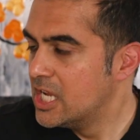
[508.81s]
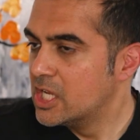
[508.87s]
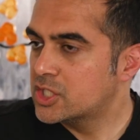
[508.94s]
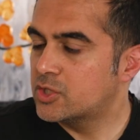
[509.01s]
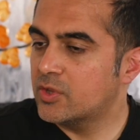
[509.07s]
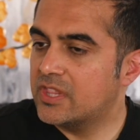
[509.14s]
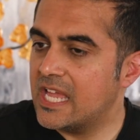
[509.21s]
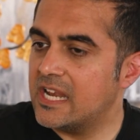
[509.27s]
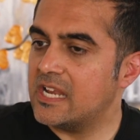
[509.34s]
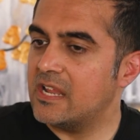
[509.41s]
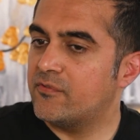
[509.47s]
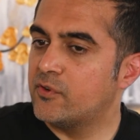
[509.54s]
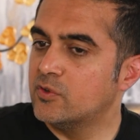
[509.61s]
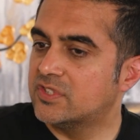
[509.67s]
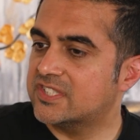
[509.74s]
So then
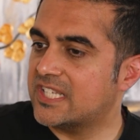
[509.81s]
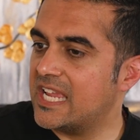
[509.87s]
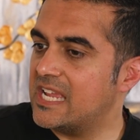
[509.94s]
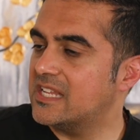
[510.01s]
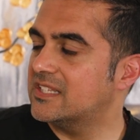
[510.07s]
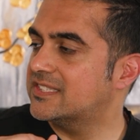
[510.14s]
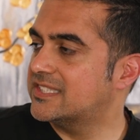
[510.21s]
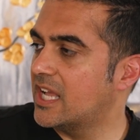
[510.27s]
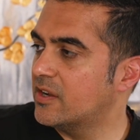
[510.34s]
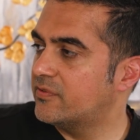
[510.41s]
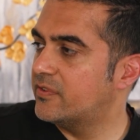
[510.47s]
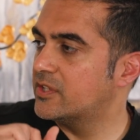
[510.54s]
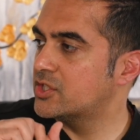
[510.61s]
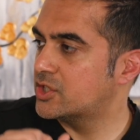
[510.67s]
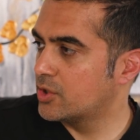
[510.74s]
if you stay in
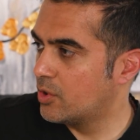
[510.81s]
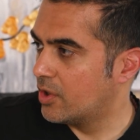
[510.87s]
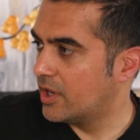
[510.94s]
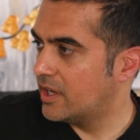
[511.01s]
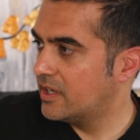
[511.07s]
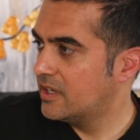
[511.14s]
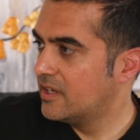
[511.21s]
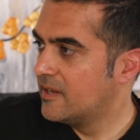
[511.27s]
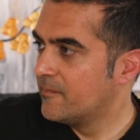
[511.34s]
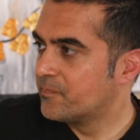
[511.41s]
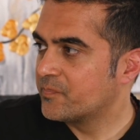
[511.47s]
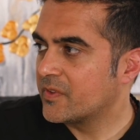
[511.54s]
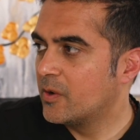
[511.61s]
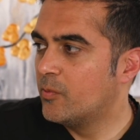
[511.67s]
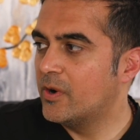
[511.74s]
self-insured,
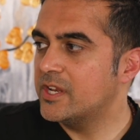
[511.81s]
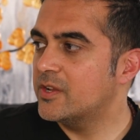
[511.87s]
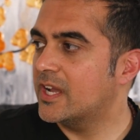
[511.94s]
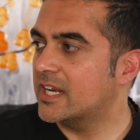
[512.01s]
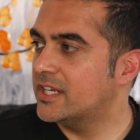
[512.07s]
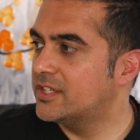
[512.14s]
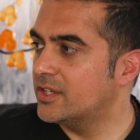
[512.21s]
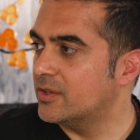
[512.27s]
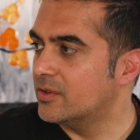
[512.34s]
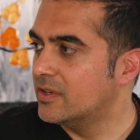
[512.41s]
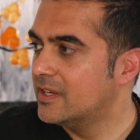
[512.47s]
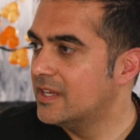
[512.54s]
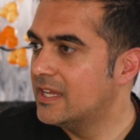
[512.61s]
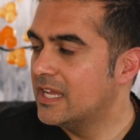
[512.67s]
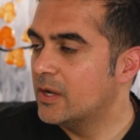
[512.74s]
what do you got to do?
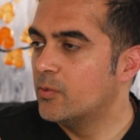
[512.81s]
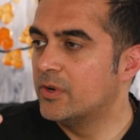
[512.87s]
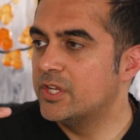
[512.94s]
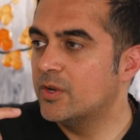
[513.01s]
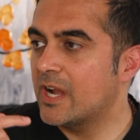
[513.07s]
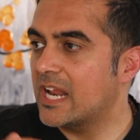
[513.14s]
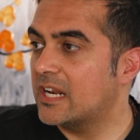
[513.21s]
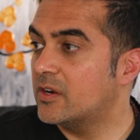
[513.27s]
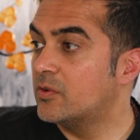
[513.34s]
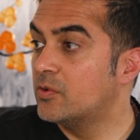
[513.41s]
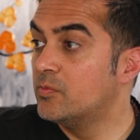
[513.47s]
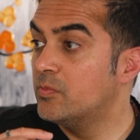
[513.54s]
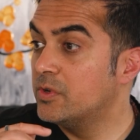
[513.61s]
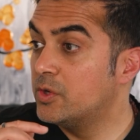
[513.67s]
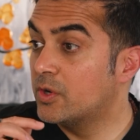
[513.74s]
Well, you got
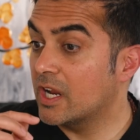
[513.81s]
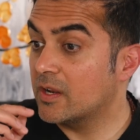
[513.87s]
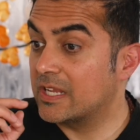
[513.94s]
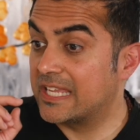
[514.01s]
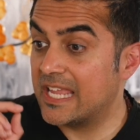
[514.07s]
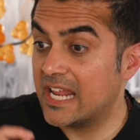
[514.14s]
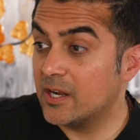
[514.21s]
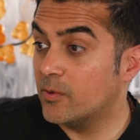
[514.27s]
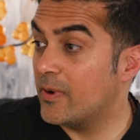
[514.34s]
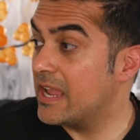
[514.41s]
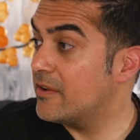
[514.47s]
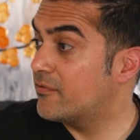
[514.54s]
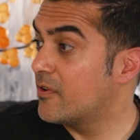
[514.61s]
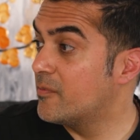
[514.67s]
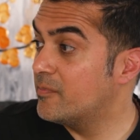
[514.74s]
to get
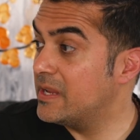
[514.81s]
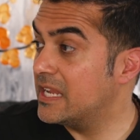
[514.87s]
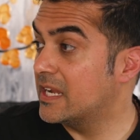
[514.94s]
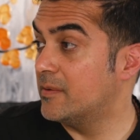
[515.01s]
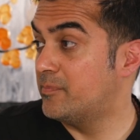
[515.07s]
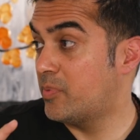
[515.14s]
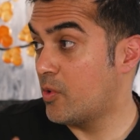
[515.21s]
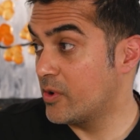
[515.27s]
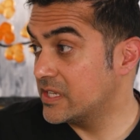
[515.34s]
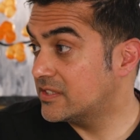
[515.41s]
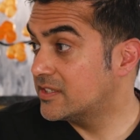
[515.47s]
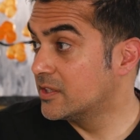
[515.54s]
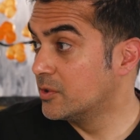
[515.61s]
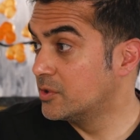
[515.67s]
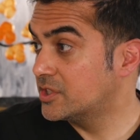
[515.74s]
away from being a point
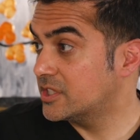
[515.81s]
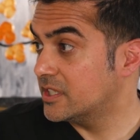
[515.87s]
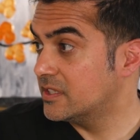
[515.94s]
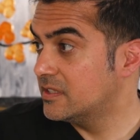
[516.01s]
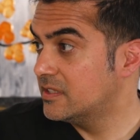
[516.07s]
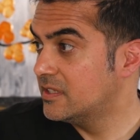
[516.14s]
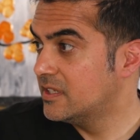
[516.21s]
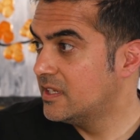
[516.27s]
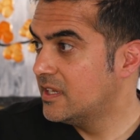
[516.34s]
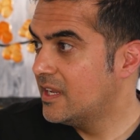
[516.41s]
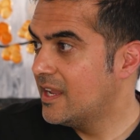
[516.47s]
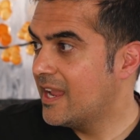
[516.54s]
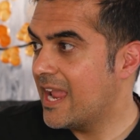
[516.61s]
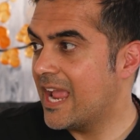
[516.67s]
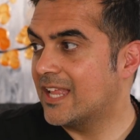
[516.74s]
solution.
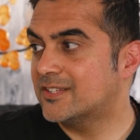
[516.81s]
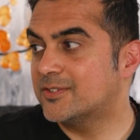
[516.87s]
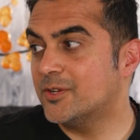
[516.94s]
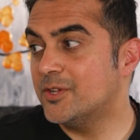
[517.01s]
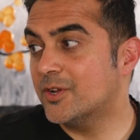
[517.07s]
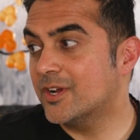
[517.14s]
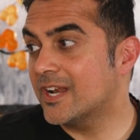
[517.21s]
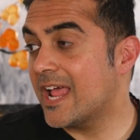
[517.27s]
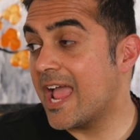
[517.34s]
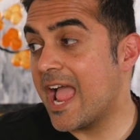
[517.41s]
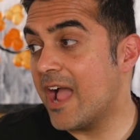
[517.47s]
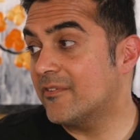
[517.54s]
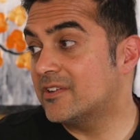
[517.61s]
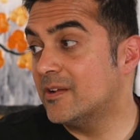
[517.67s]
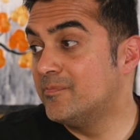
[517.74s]
And so you're going to
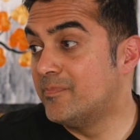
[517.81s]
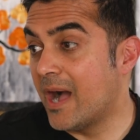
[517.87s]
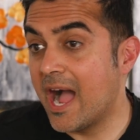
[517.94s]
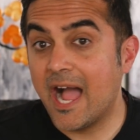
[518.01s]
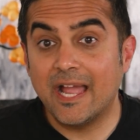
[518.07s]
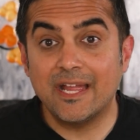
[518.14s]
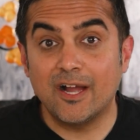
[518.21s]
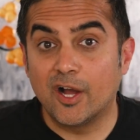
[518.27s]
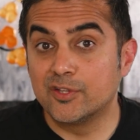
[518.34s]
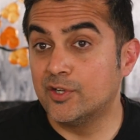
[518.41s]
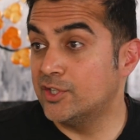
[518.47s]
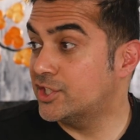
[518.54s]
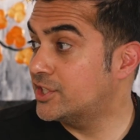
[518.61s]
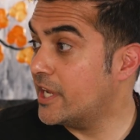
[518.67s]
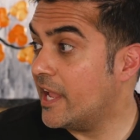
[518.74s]
have to buy
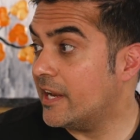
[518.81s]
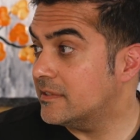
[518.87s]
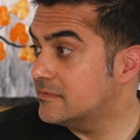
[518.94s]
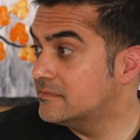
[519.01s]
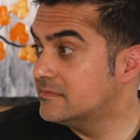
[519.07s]
other shit.